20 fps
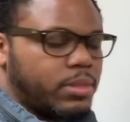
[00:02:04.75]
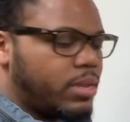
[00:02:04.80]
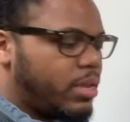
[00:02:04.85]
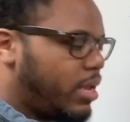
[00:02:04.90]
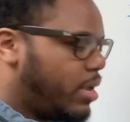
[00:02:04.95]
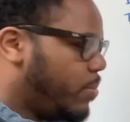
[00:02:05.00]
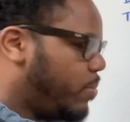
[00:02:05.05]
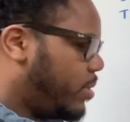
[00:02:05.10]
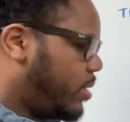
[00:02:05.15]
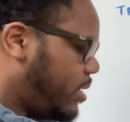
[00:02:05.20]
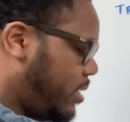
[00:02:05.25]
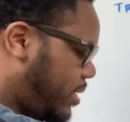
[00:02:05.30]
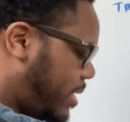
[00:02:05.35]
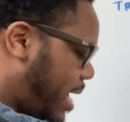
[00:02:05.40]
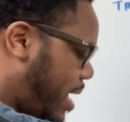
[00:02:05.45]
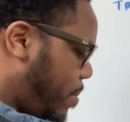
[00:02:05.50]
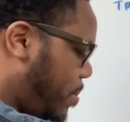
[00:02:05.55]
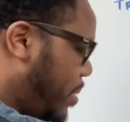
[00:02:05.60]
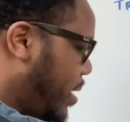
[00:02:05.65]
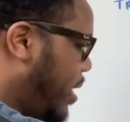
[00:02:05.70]
And what does
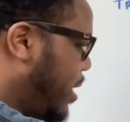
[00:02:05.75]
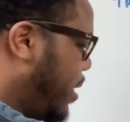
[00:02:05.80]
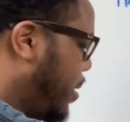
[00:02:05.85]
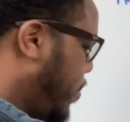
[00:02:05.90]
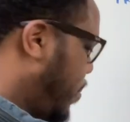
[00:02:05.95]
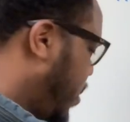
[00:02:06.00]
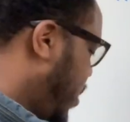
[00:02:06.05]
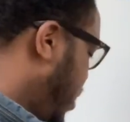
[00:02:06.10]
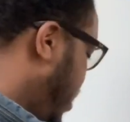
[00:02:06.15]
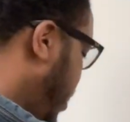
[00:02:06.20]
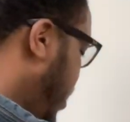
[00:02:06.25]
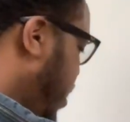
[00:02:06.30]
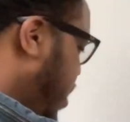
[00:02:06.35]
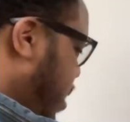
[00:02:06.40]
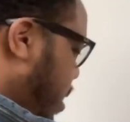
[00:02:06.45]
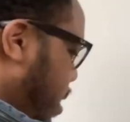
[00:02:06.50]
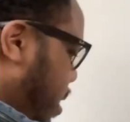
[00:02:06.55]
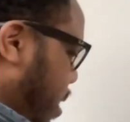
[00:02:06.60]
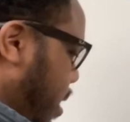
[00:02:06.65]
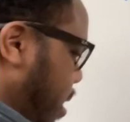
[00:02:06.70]
that mean?
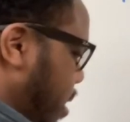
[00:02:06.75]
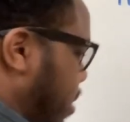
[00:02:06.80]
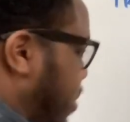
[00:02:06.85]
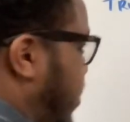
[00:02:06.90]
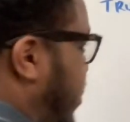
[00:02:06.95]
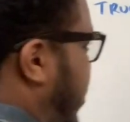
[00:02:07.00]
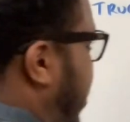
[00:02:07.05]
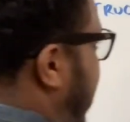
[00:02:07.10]
Instead